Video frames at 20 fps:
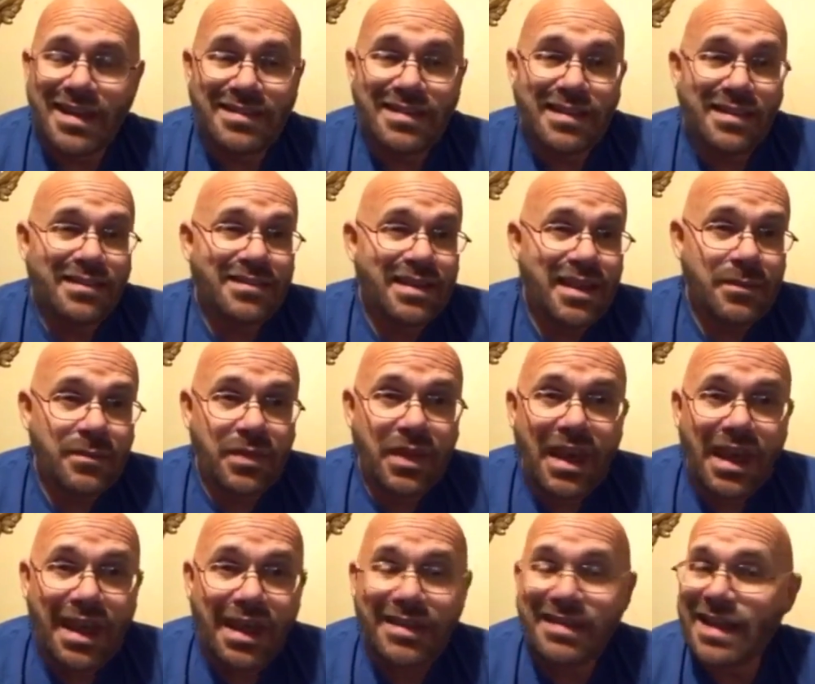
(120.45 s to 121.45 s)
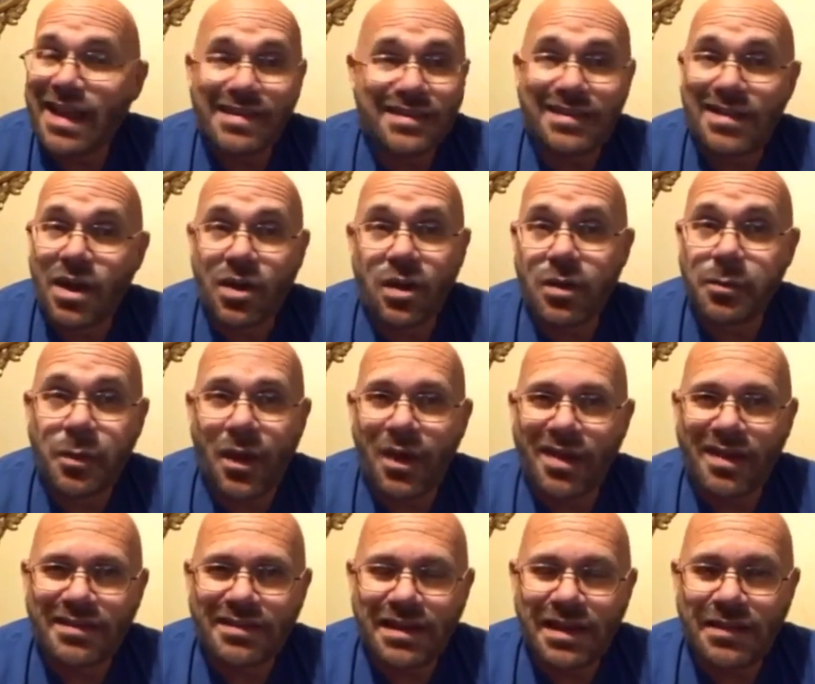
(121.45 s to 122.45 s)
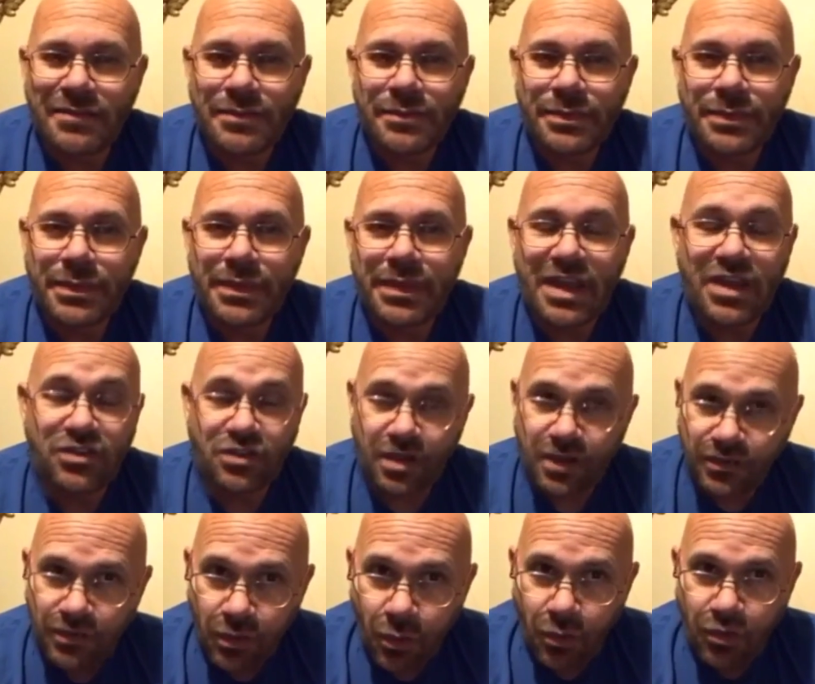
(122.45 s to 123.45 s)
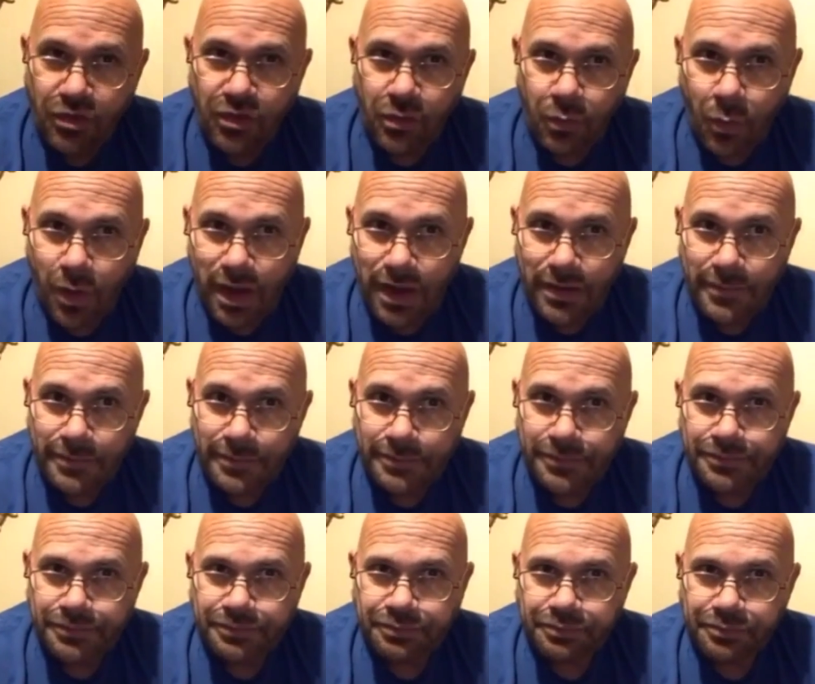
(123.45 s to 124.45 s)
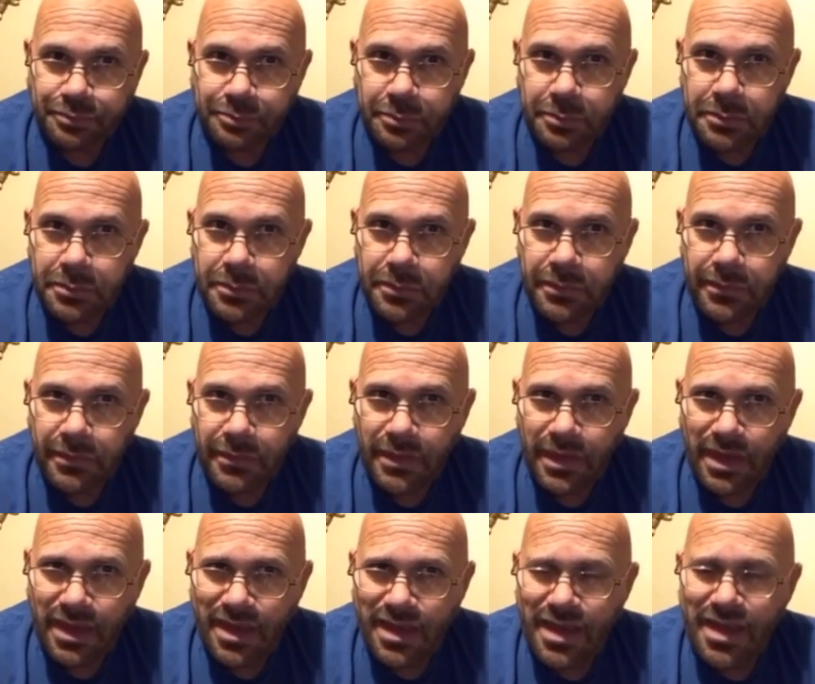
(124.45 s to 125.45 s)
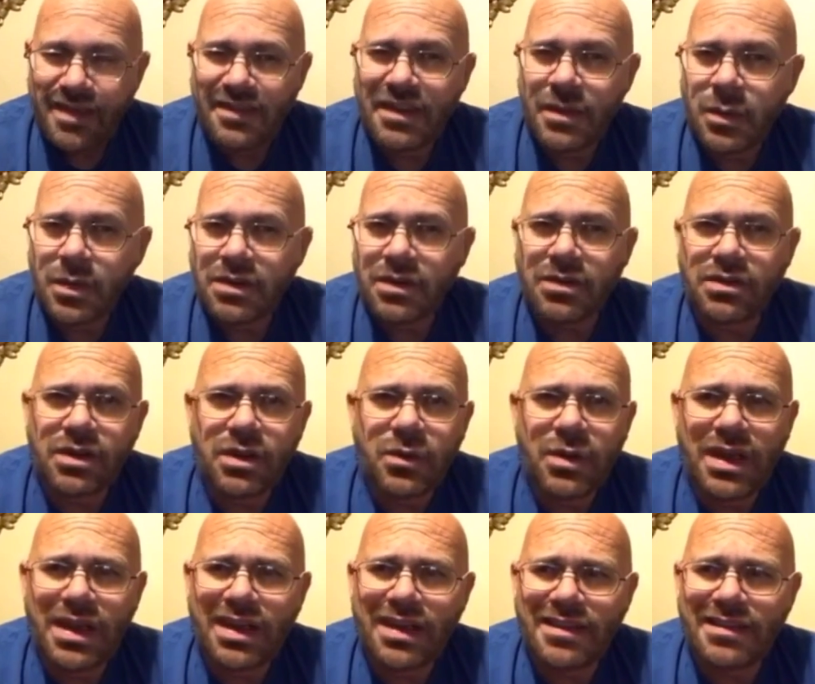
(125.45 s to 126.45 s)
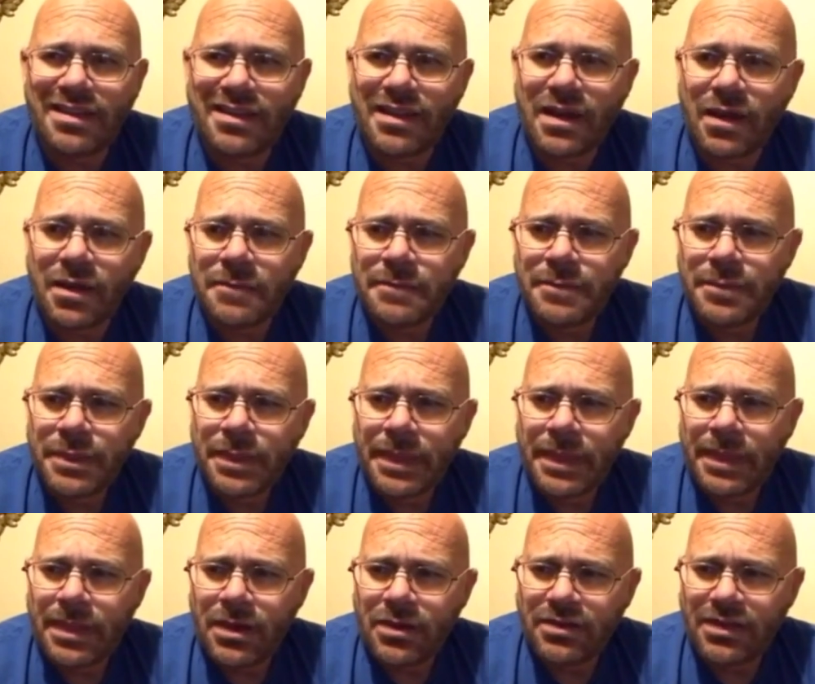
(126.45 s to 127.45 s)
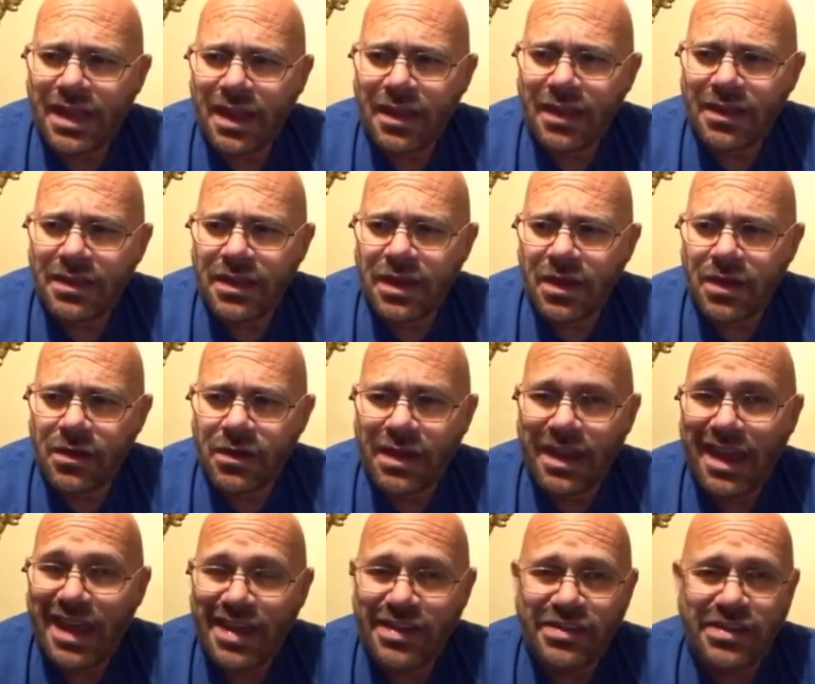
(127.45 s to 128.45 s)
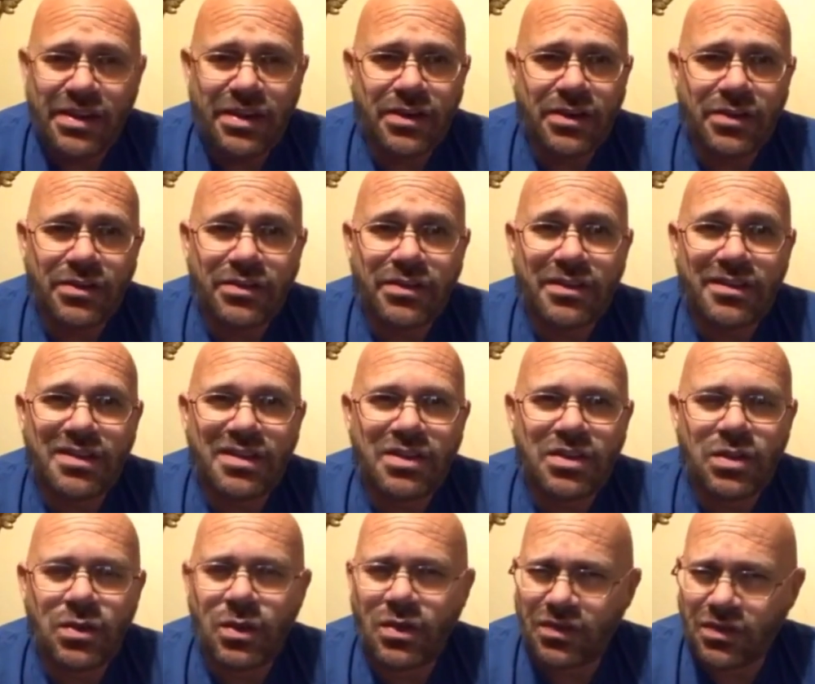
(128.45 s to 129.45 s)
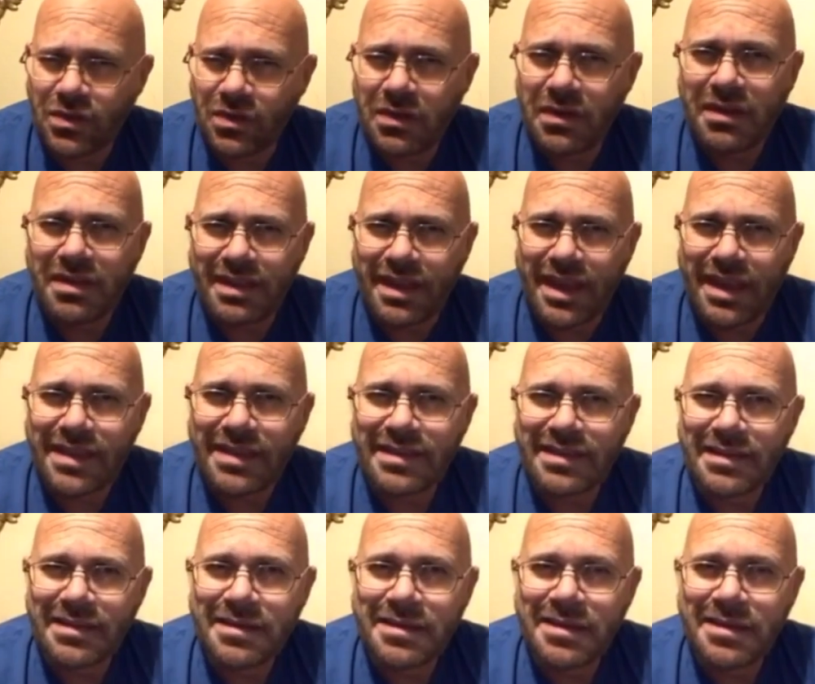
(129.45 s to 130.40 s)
They said the same thing. That's not our policy. They should have sold you the wine. You see, what they're doing is they're telling their cashiers to do a certain thing.